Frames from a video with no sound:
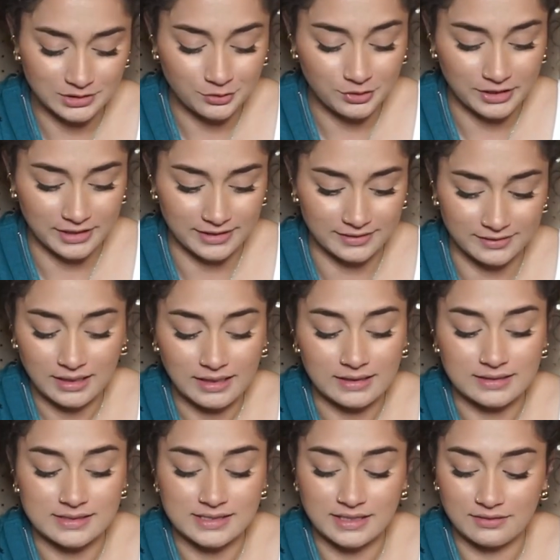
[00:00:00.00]
Lauren
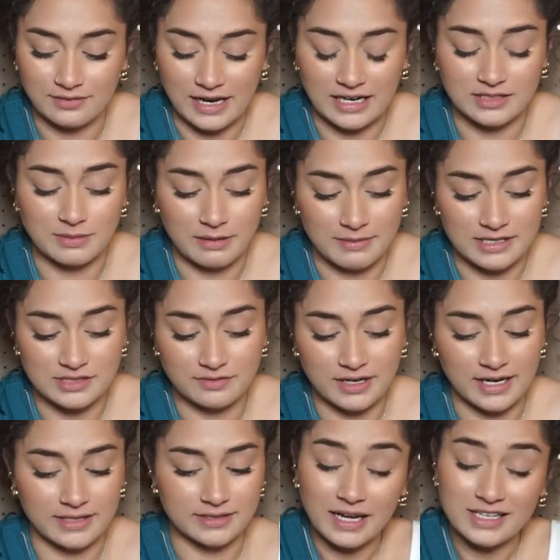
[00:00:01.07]
is, in fact, my best
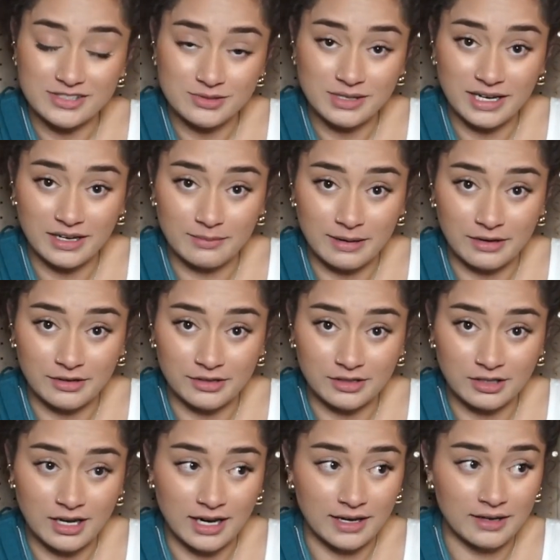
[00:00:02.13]
friend. I do care about her a
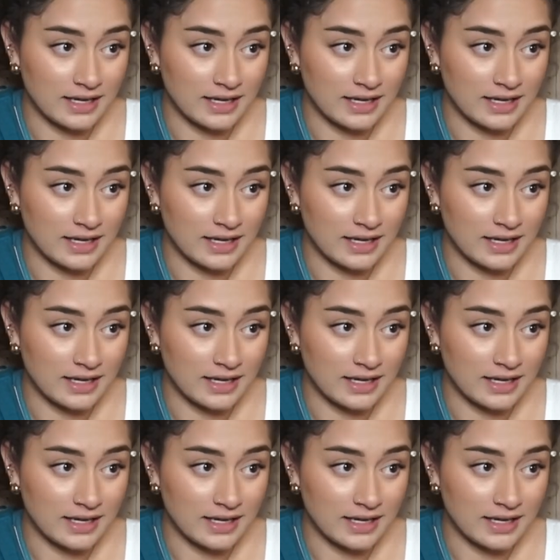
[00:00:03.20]
lot.